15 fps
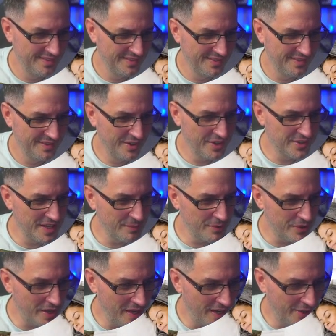You sleep with
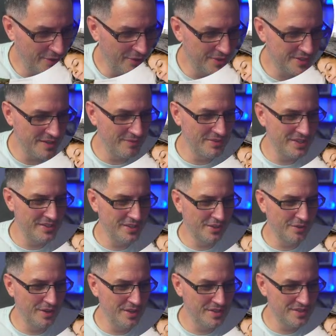your aircon on 17
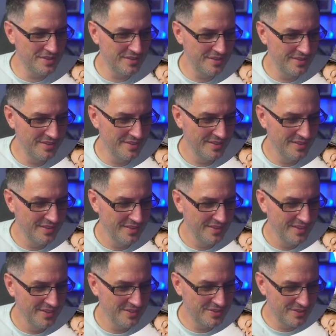degrees
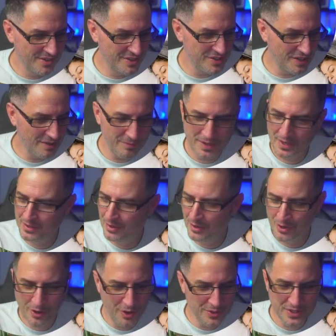because you love being
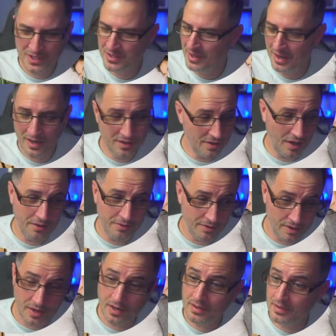cozy.
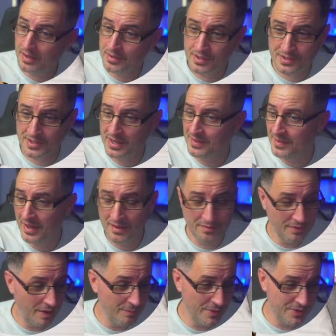I understand that.
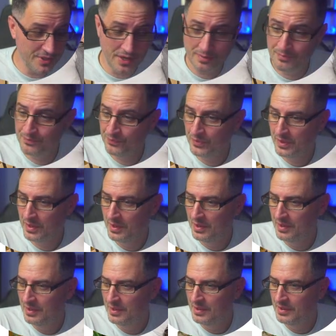I'm the same.
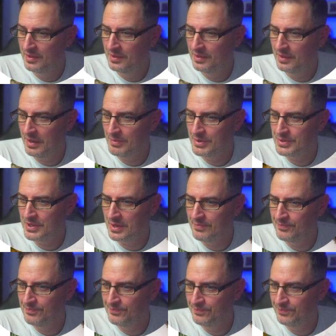I
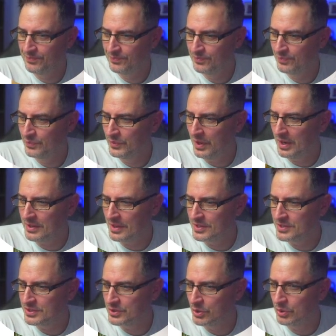think this
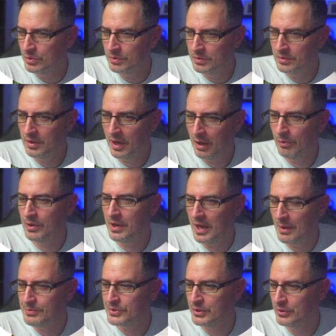is cool. I would
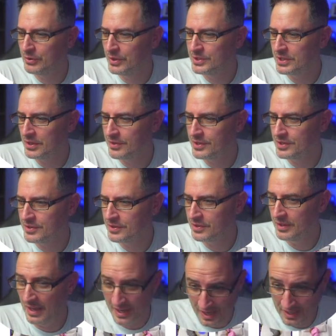absolutely sell
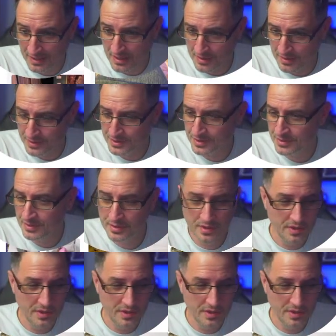the hell out of this.